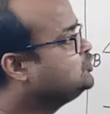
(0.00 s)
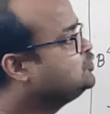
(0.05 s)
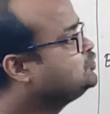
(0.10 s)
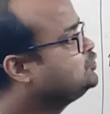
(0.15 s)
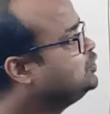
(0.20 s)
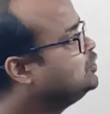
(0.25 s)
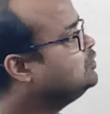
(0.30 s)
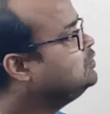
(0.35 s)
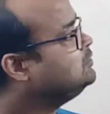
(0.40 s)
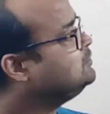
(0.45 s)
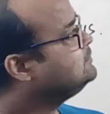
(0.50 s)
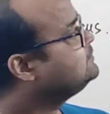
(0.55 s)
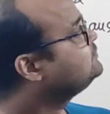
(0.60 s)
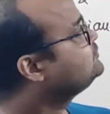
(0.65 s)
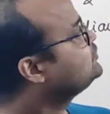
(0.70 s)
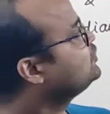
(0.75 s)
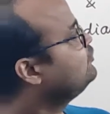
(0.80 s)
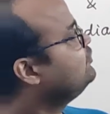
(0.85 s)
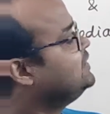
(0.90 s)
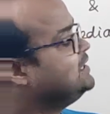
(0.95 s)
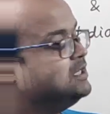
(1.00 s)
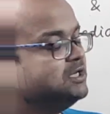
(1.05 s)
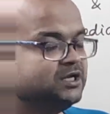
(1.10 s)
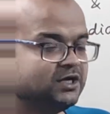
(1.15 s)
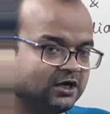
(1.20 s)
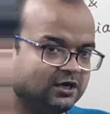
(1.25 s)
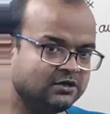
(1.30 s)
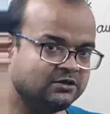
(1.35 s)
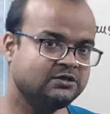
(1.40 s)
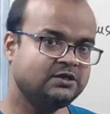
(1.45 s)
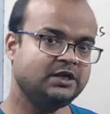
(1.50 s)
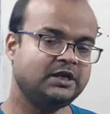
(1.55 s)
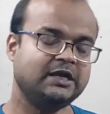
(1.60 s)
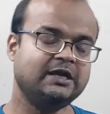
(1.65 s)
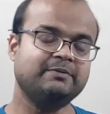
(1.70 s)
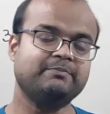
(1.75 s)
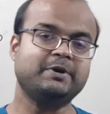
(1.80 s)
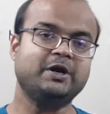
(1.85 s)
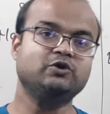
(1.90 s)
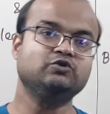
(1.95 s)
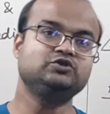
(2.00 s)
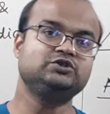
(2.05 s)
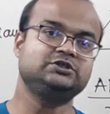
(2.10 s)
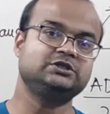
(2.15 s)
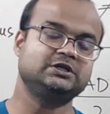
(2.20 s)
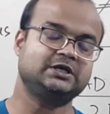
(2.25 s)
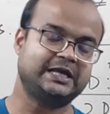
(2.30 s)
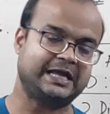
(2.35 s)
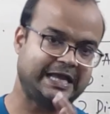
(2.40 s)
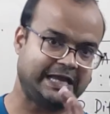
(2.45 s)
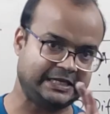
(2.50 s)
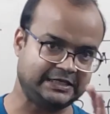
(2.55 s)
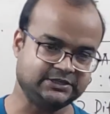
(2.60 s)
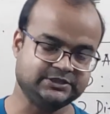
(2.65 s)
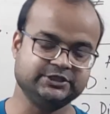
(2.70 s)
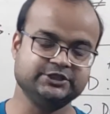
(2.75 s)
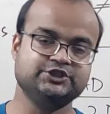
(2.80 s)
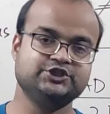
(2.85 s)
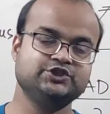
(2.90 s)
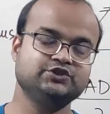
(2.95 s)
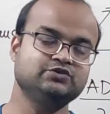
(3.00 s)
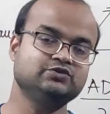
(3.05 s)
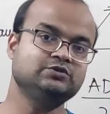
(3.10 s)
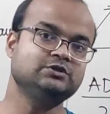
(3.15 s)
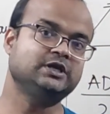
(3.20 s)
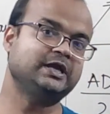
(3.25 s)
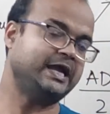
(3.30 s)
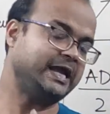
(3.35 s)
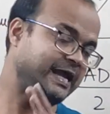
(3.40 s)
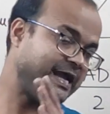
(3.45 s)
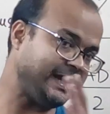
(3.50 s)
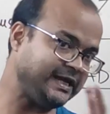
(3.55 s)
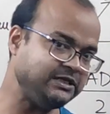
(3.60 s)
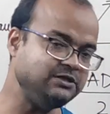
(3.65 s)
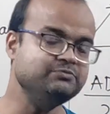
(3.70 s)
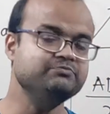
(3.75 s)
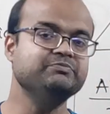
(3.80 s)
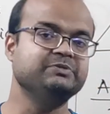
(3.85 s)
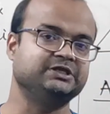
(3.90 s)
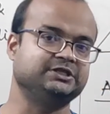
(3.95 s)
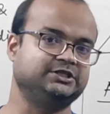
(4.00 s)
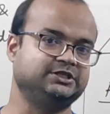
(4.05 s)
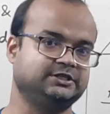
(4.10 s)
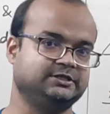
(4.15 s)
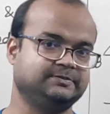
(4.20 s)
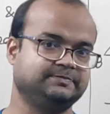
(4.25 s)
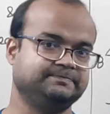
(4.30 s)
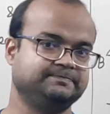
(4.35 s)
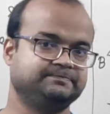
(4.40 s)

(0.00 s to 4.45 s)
So we learn about altitude and median.